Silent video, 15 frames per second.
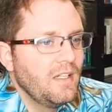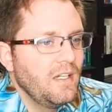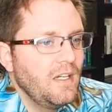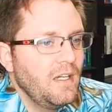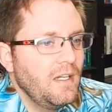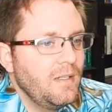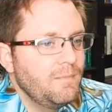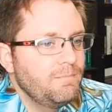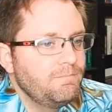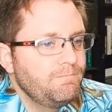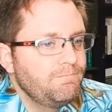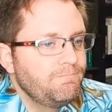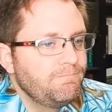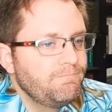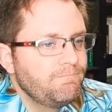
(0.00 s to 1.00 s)
Um,
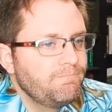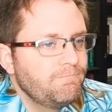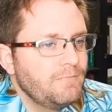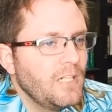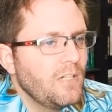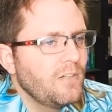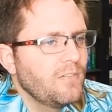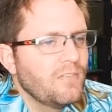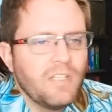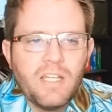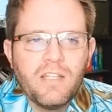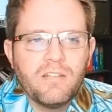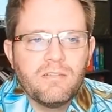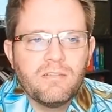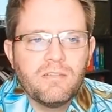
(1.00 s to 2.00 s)
there,
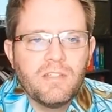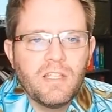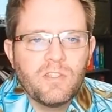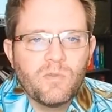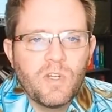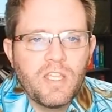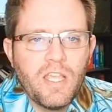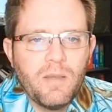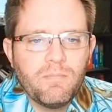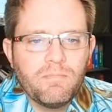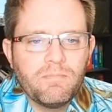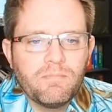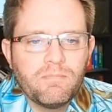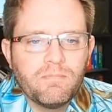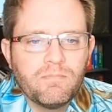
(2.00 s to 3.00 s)
that it? that the recap?
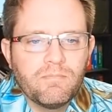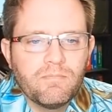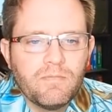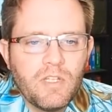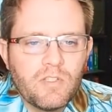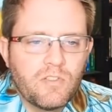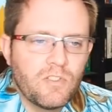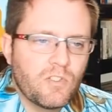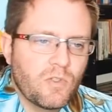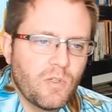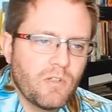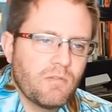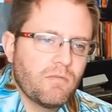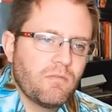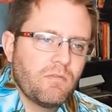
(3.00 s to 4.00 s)
That's the
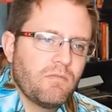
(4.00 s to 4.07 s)
short,